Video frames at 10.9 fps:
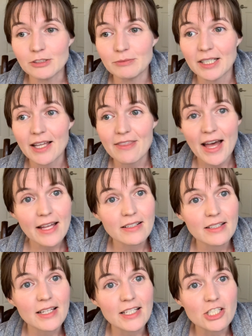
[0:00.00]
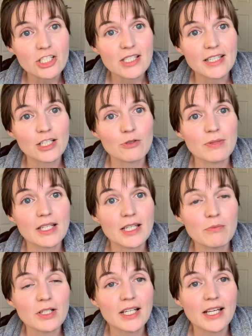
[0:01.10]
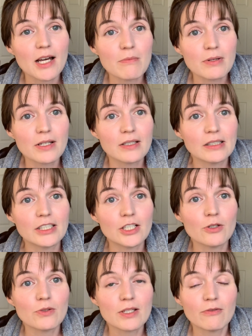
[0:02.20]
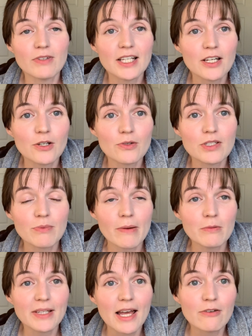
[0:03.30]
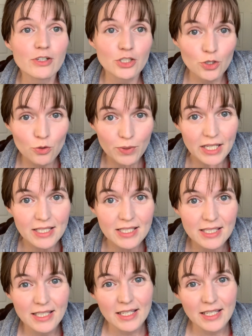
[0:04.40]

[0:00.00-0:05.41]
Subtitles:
Beyond that, it's just gonna be putting up, some videos probably every 2 weeks.